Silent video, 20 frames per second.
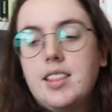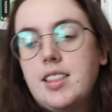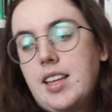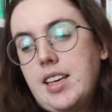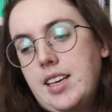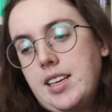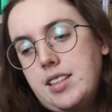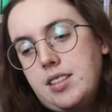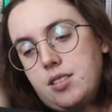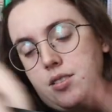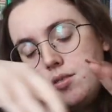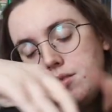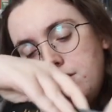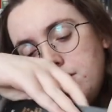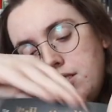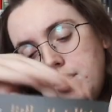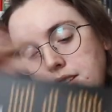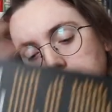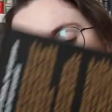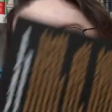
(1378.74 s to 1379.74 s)
think it's,
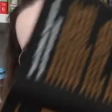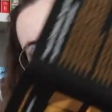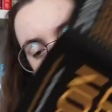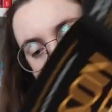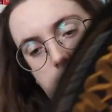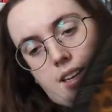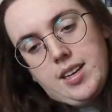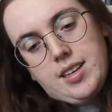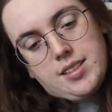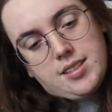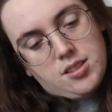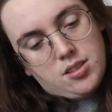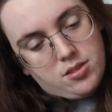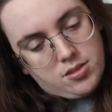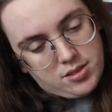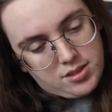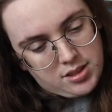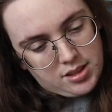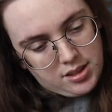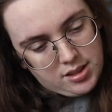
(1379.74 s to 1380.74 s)
it's quite nice,
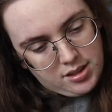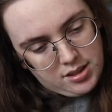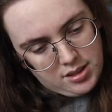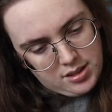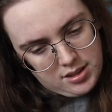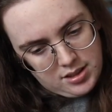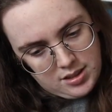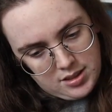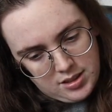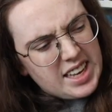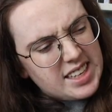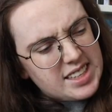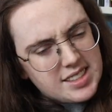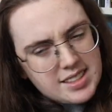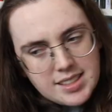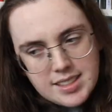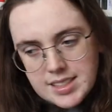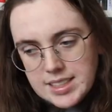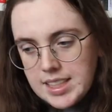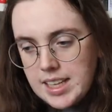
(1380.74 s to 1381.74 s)
honestly. Is
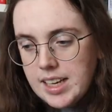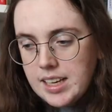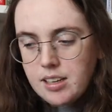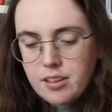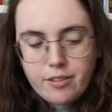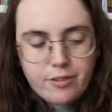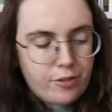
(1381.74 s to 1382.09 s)
this like a